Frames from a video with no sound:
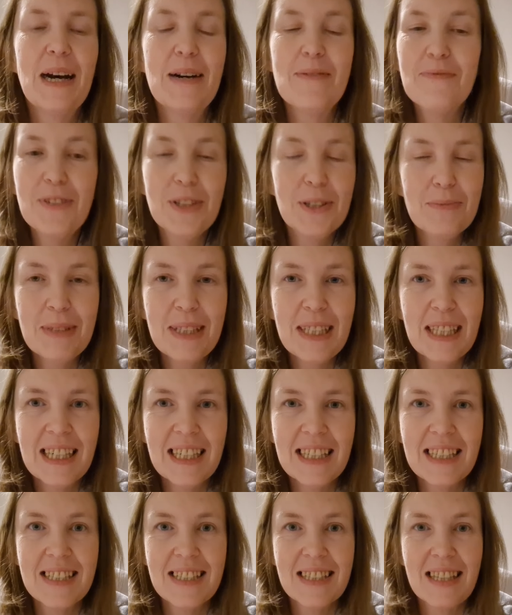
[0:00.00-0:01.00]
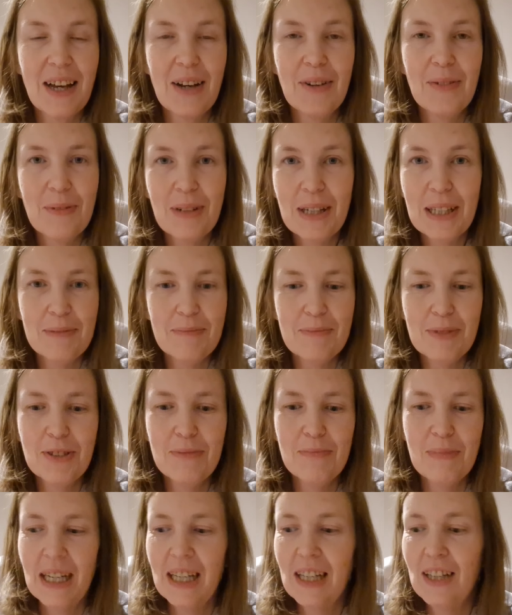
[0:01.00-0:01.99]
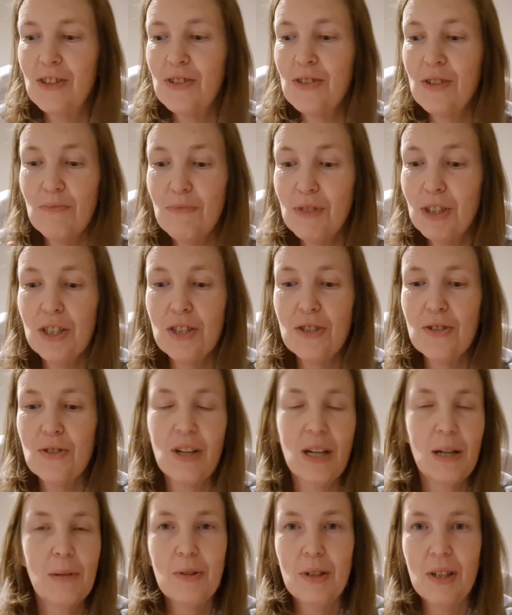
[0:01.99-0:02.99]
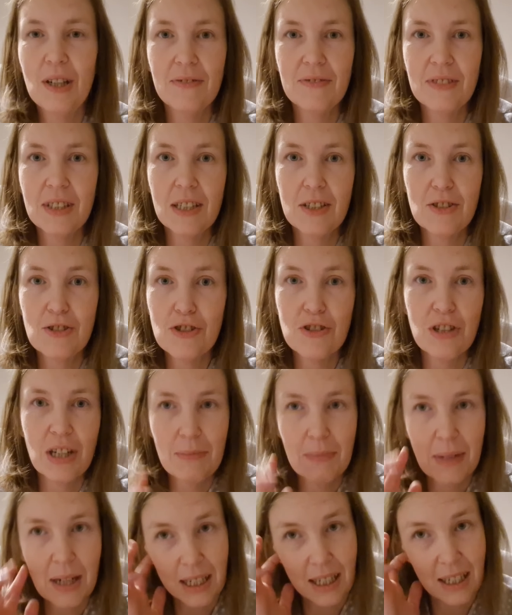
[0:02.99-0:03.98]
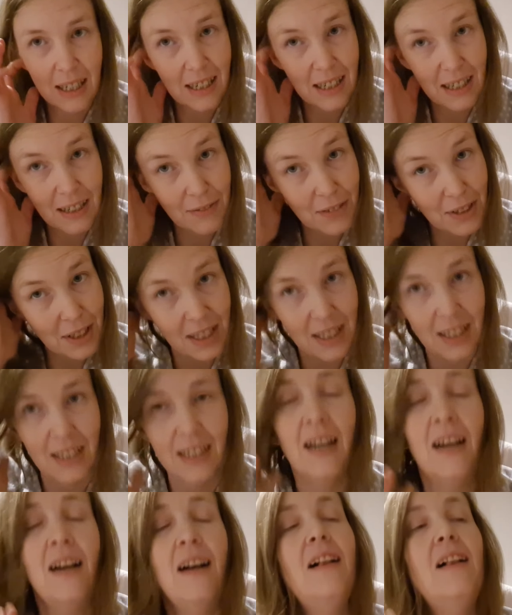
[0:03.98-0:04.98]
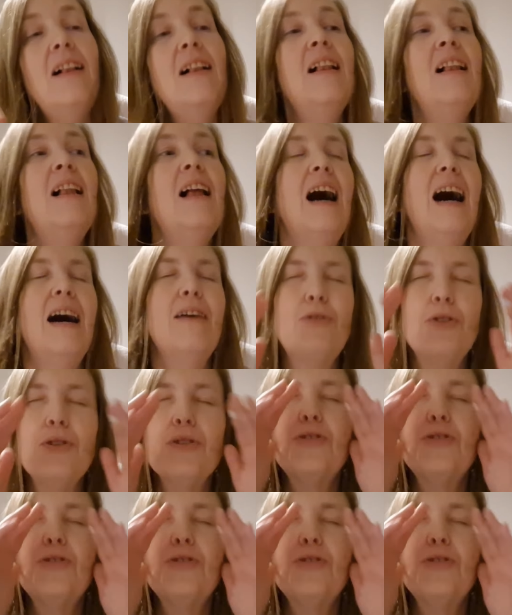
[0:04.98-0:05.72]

I'm filming this while I'm doing my hair, so I'm really sorry. I'm going to have to straighten my hair and everything. I've